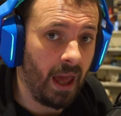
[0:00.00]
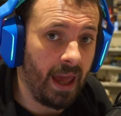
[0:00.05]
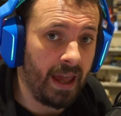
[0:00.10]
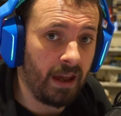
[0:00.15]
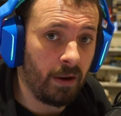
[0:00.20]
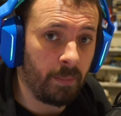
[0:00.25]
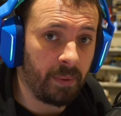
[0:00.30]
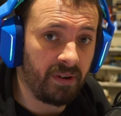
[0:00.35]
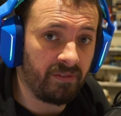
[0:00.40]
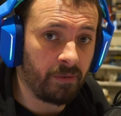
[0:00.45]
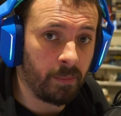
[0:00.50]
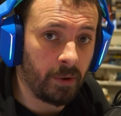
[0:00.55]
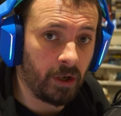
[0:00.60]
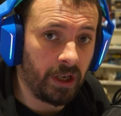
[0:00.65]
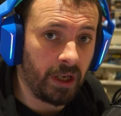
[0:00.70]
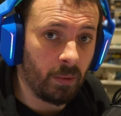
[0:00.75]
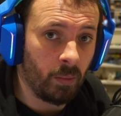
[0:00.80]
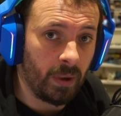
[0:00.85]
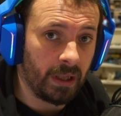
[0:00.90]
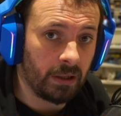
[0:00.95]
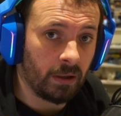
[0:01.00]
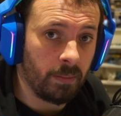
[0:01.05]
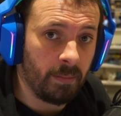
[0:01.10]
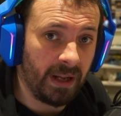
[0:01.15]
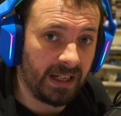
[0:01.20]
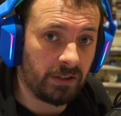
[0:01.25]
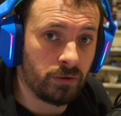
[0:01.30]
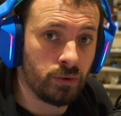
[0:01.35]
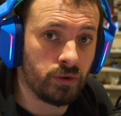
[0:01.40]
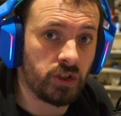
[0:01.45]
Hey up everybody and welcome
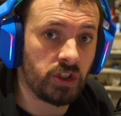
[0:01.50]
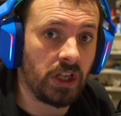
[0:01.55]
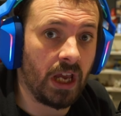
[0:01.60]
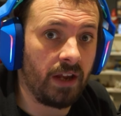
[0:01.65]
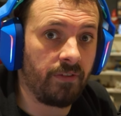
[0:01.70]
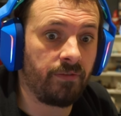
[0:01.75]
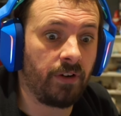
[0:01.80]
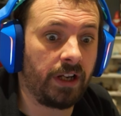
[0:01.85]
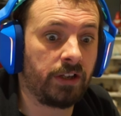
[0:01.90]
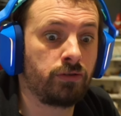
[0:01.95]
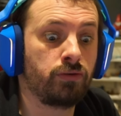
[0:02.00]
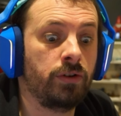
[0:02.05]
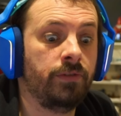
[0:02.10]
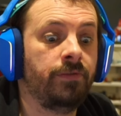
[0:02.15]
back to Sky Factory